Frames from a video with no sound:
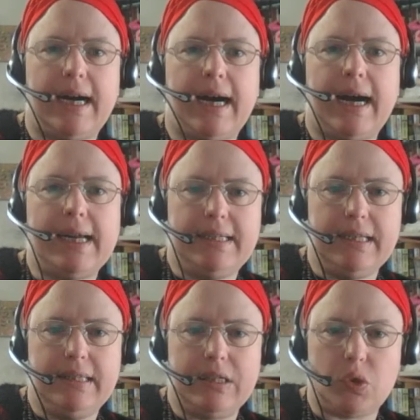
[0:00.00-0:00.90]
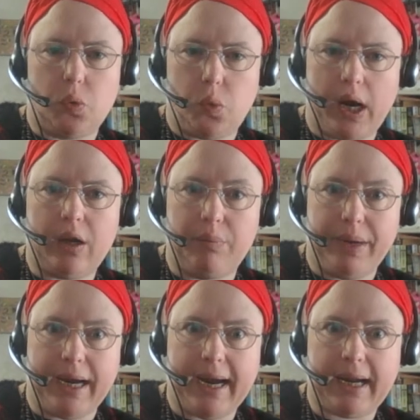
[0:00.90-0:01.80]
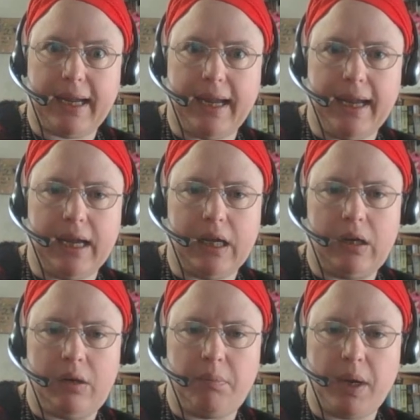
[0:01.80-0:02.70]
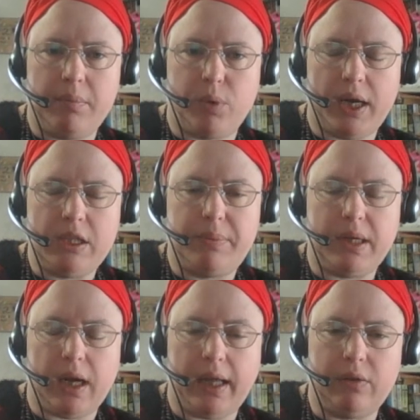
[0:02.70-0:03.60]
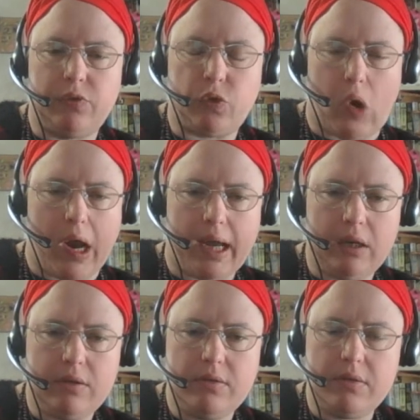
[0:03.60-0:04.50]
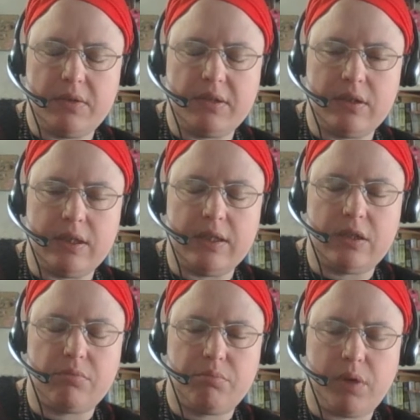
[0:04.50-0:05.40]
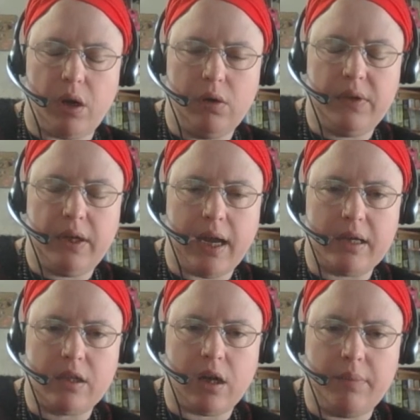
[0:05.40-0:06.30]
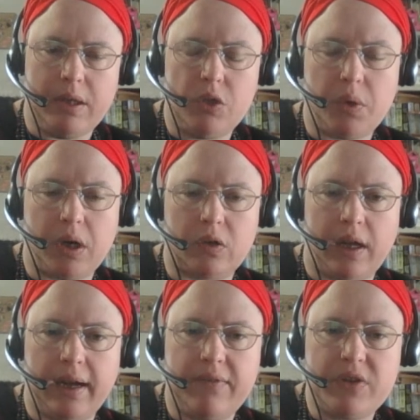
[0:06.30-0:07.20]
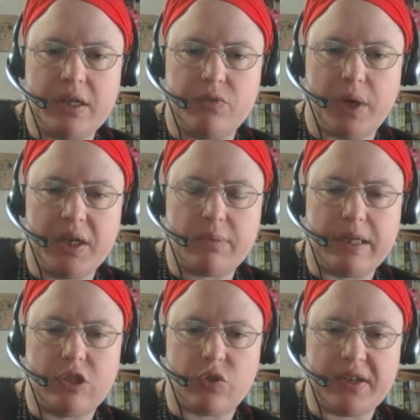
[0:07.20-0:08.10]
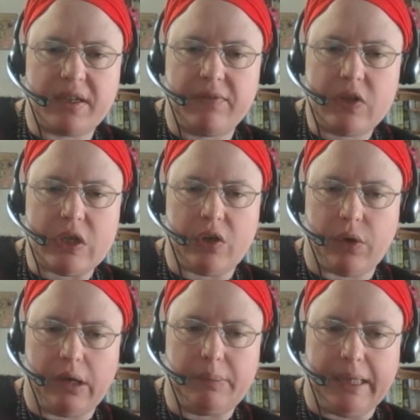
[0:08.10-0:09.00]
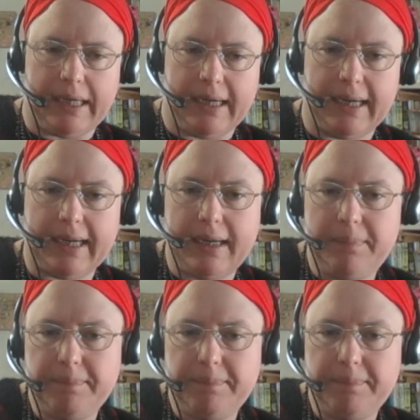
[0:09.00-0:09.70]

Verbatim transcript: I did this a while back, and my brain's been kind of fried since COVID has come into our lives and raised my stress levels incredibly high.